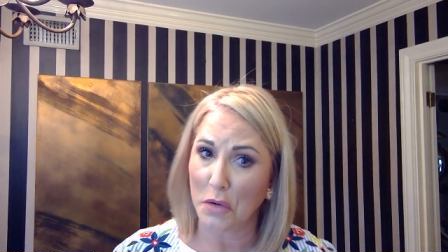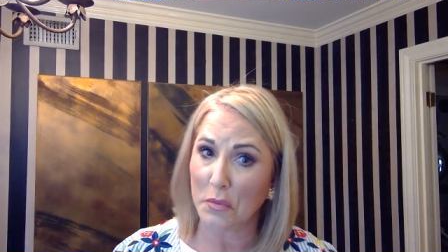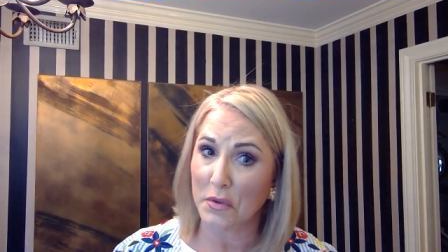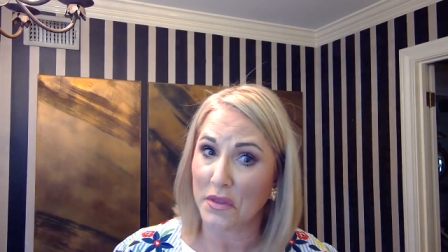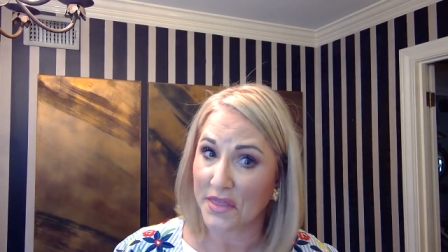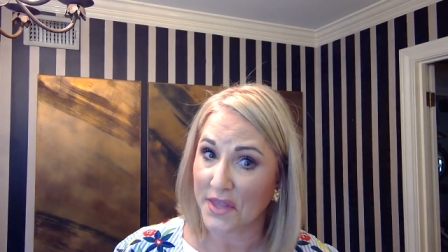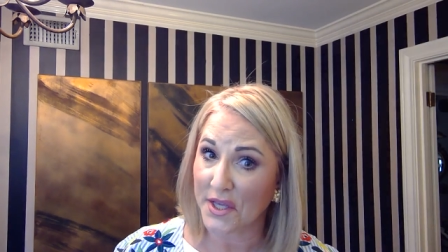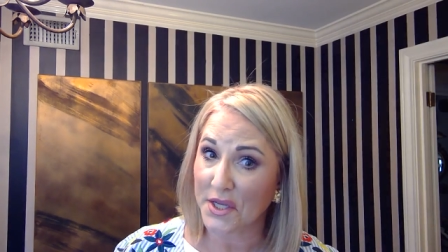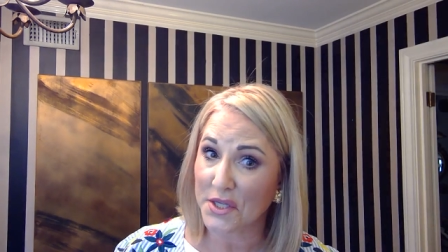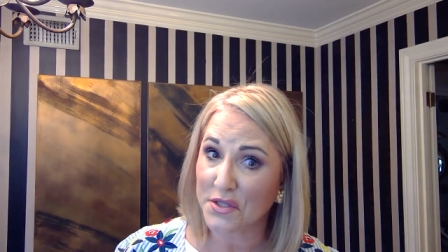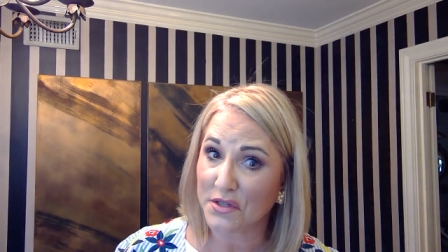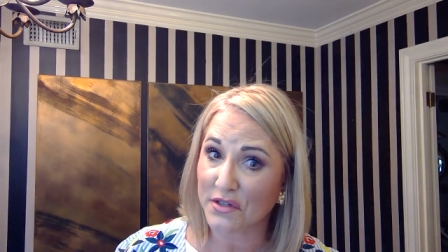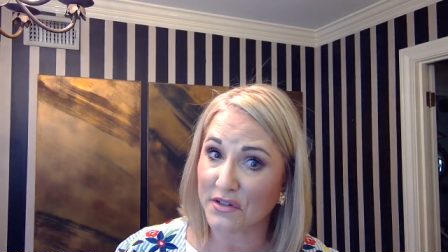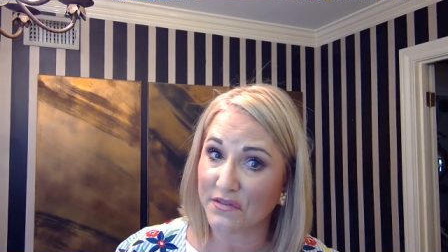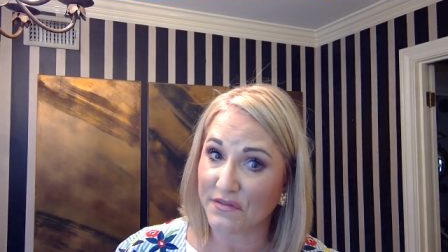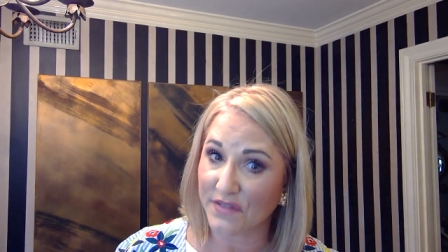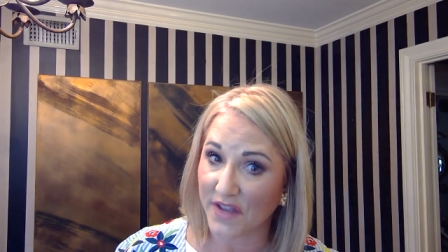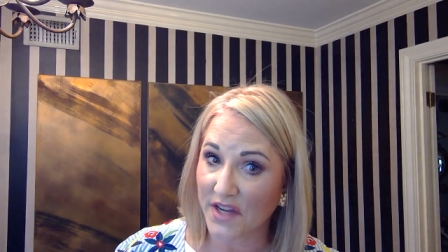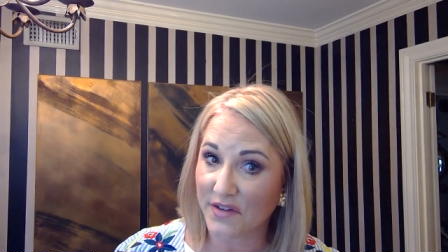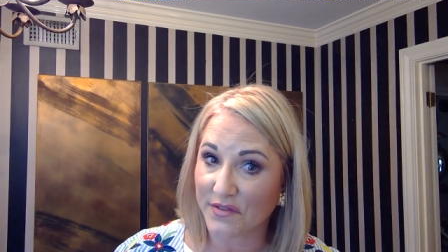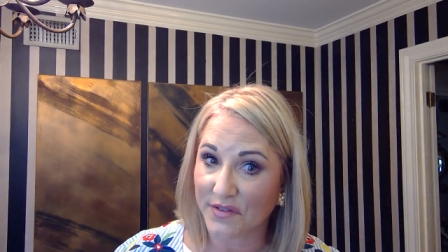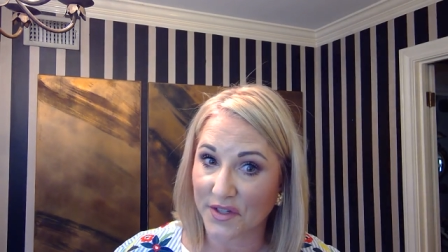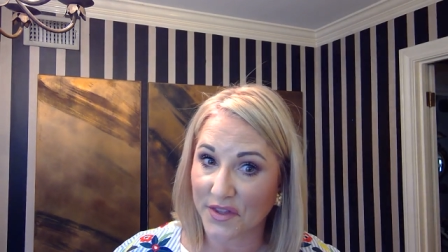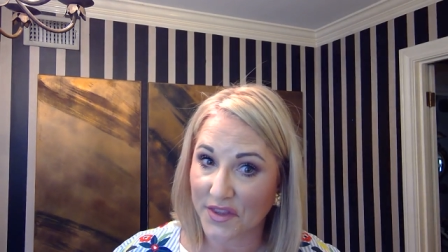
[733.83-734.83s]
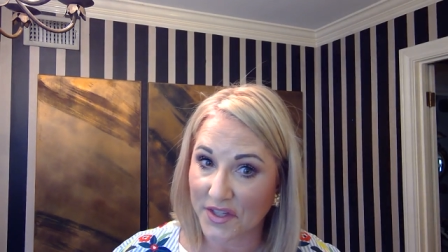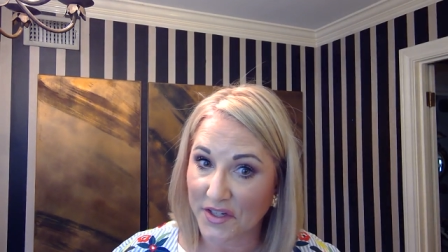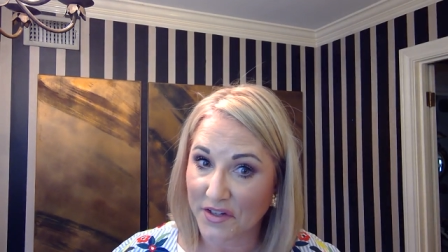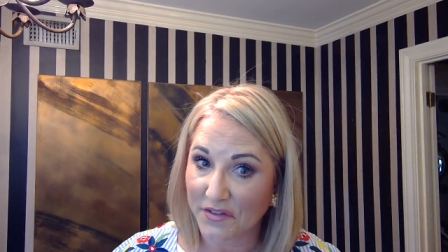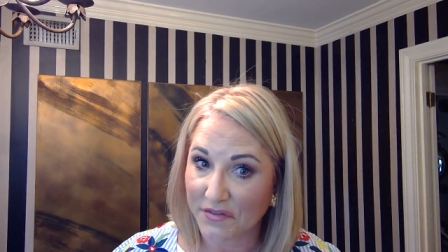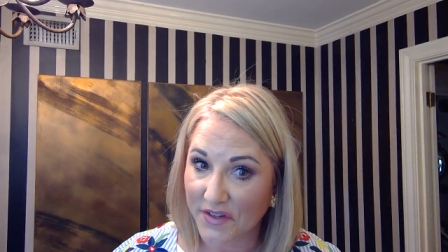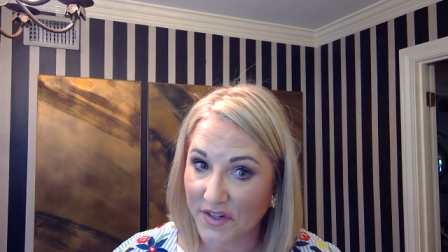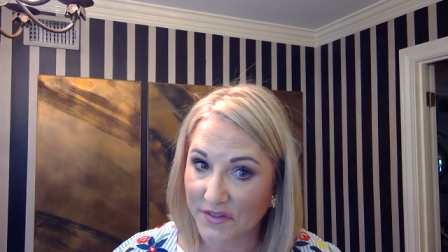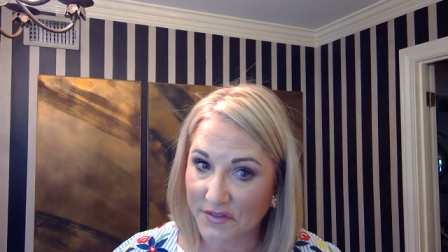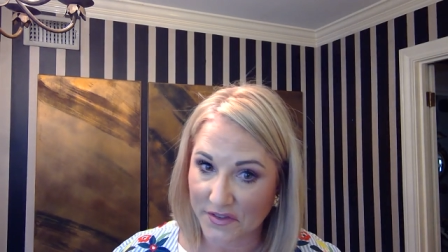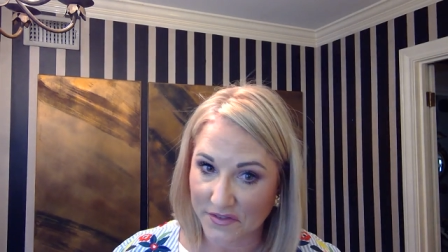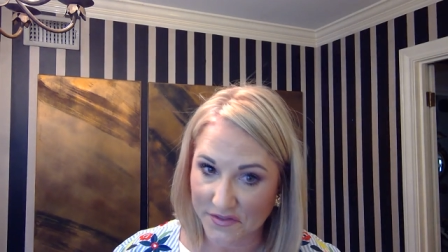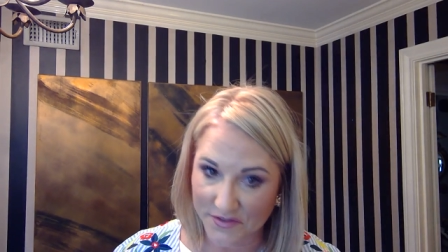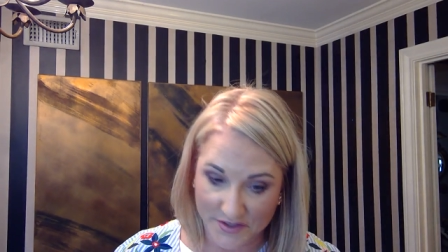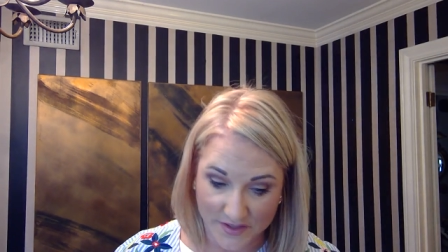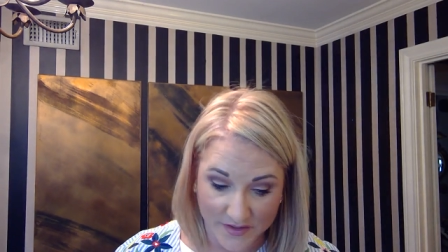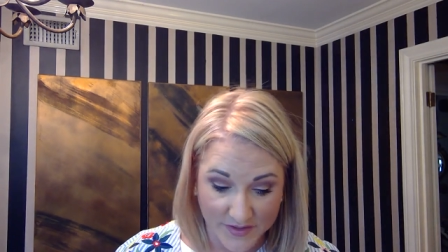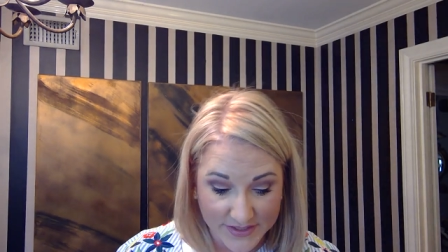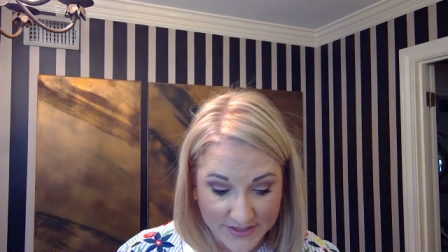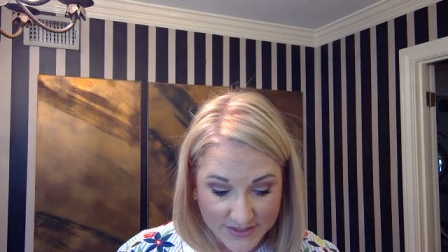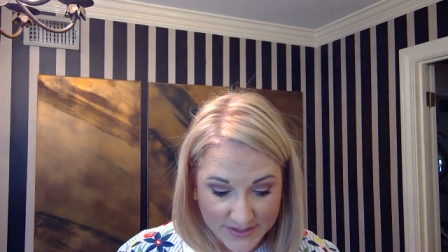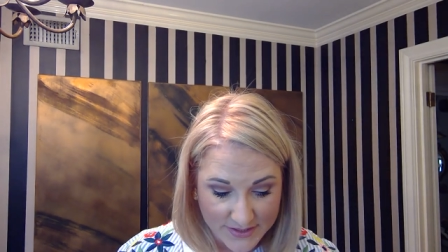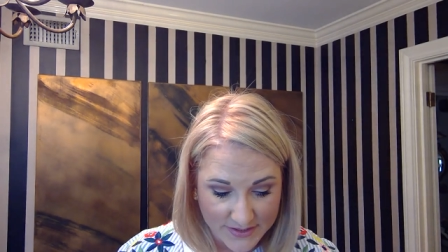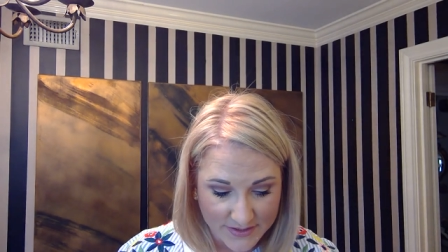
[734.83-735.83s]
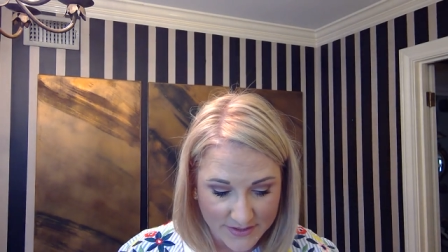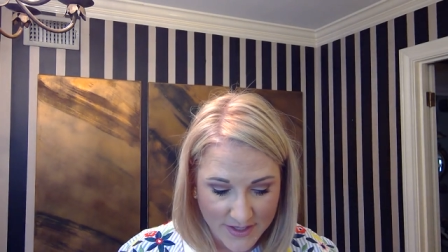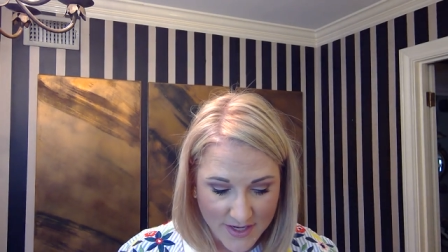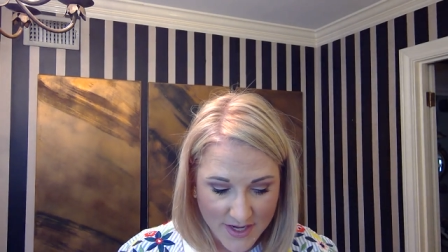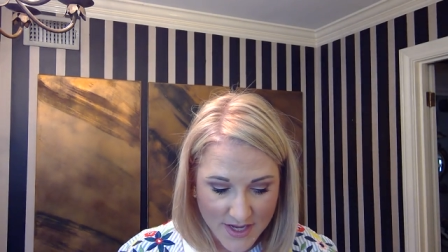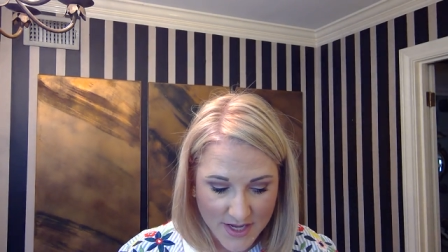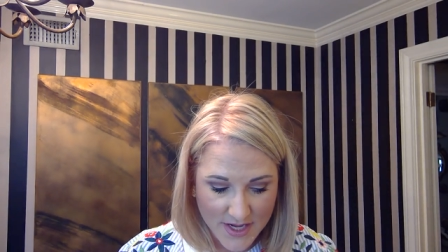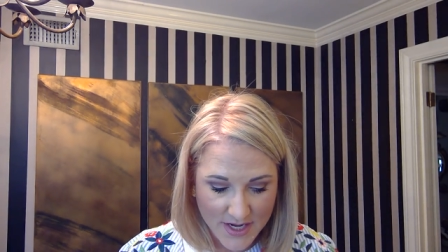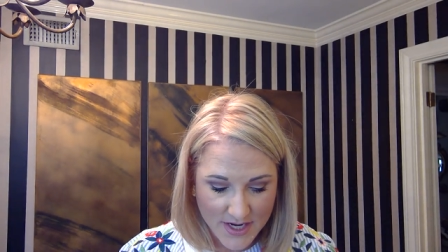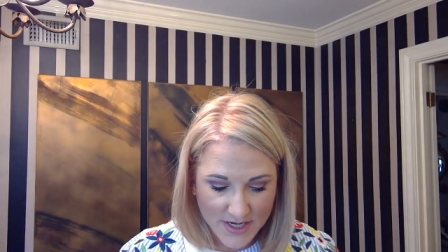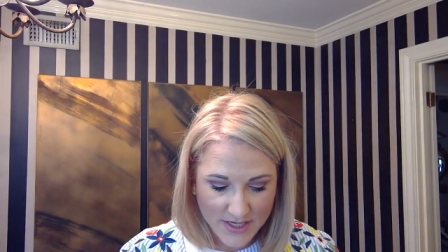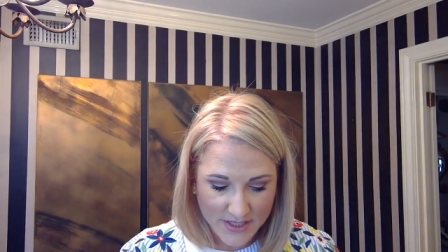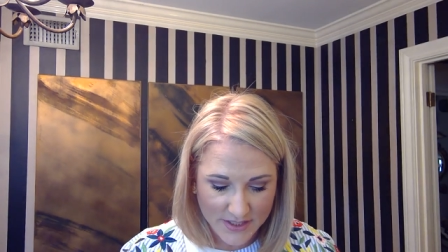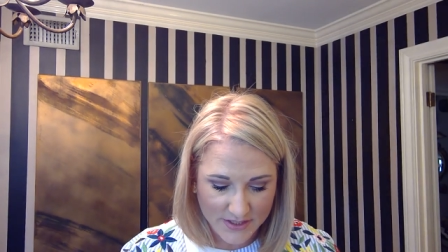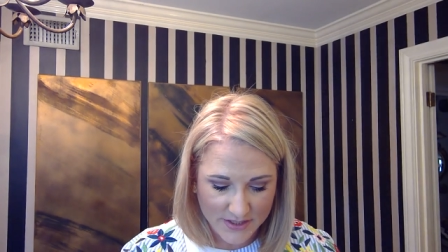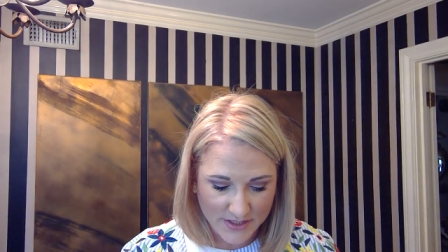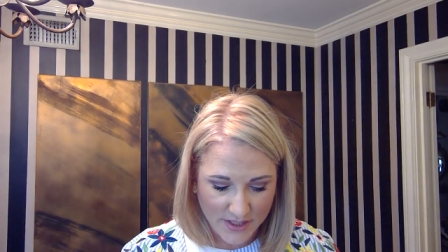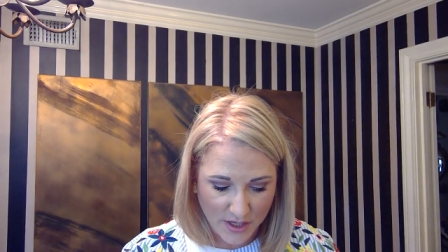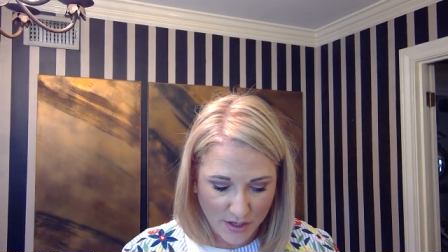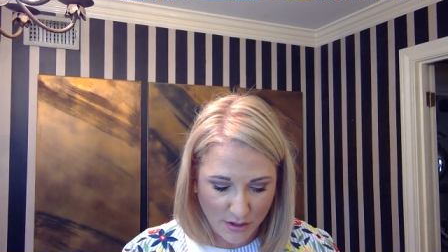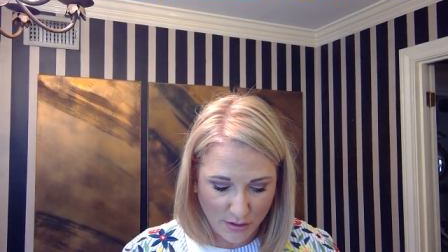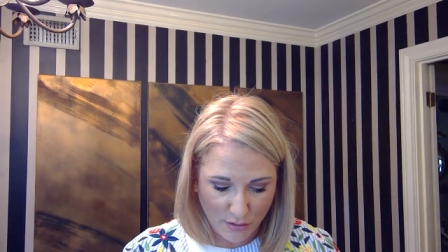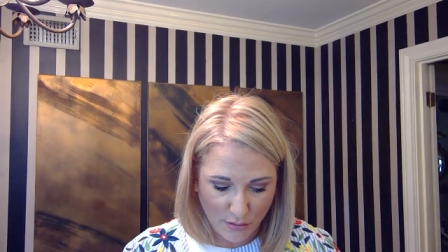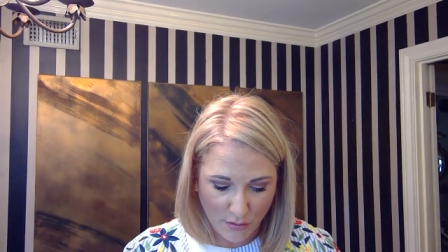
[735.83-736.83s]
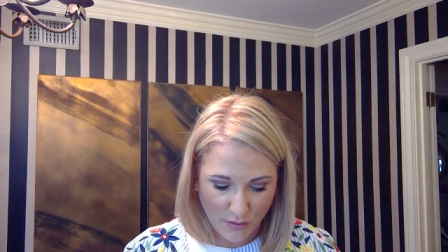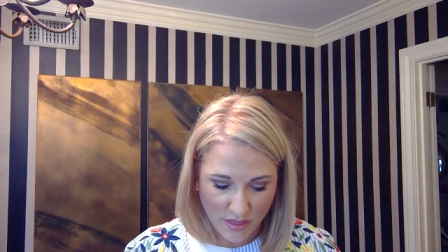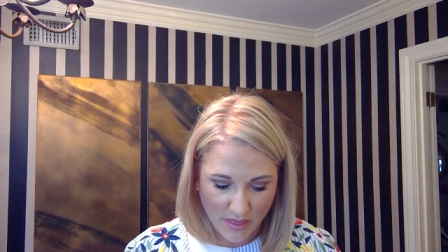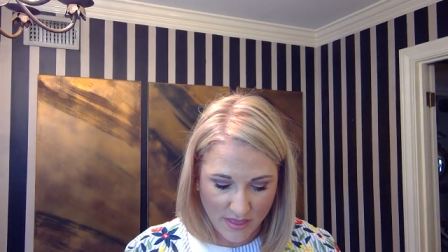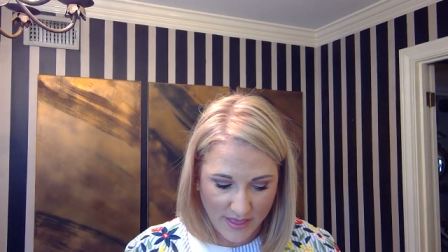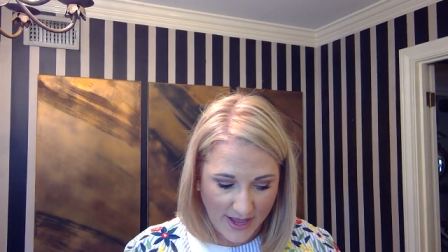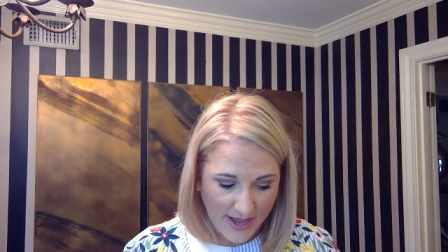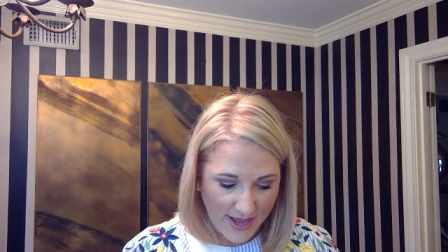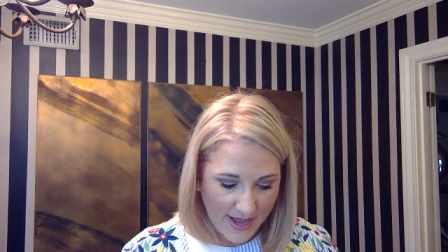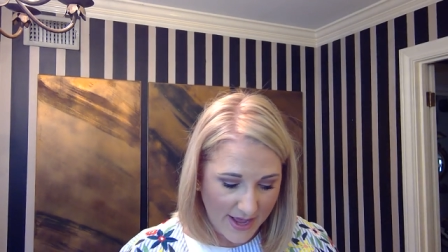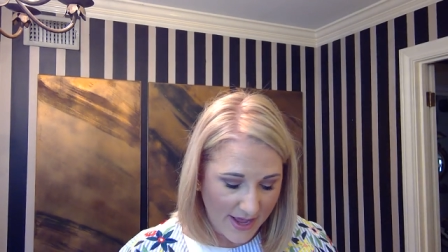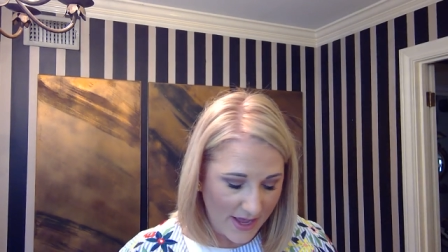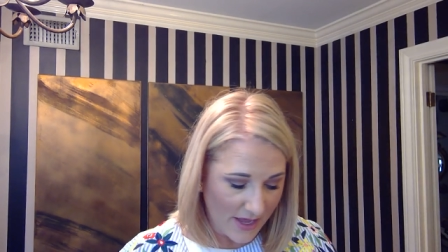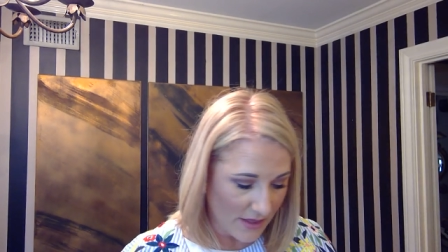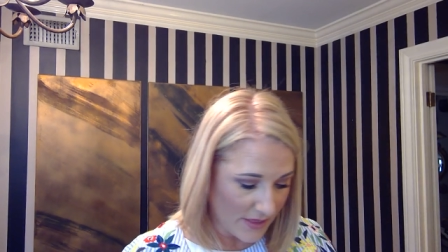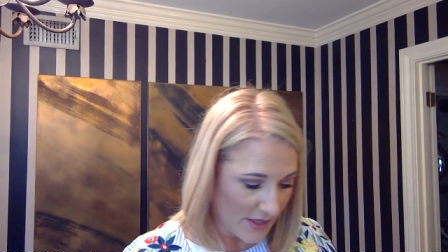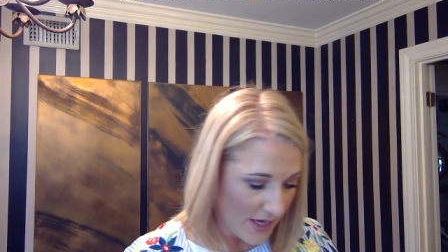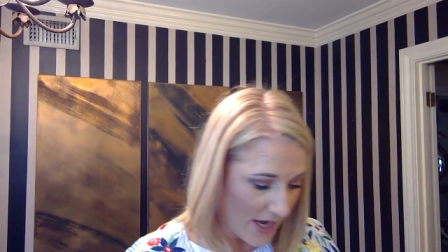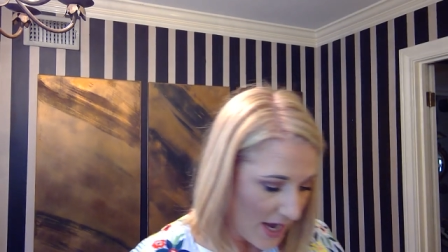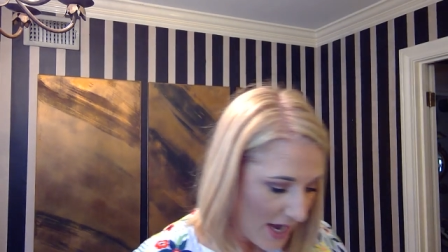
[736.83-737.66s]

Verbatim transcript: when things are a favorite, they're a favorite for a reason. So that the